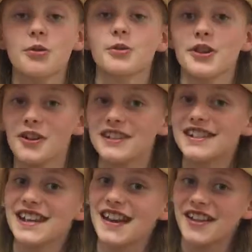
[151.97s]
we're going
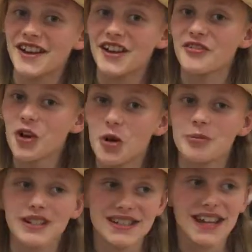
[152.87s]
to get size 4
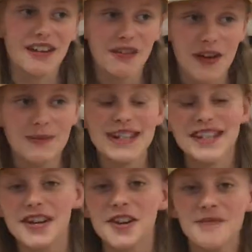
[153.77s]
because they fit me
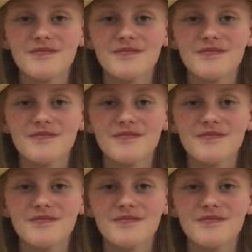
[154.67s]
too.